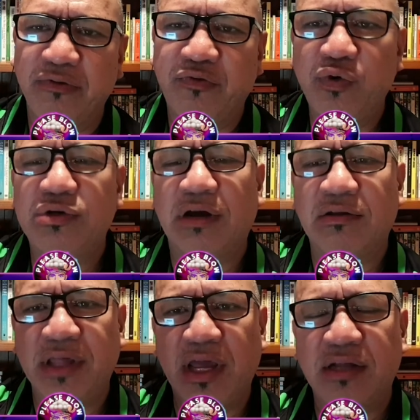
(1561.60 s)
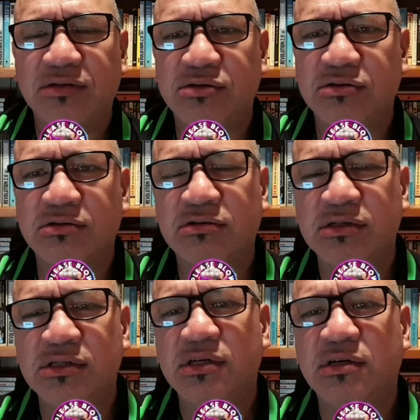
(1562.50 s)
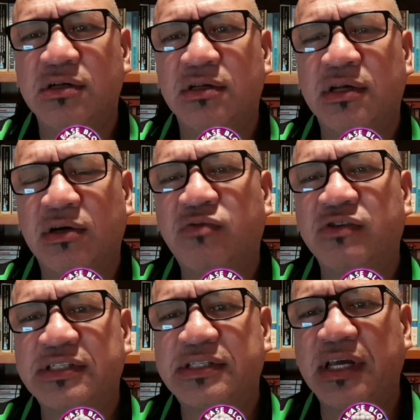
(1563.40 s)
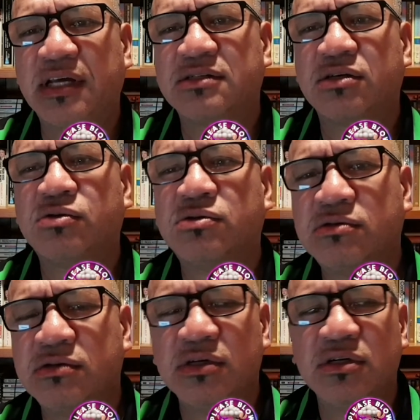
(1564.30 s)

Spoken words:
food out there to the overstayers who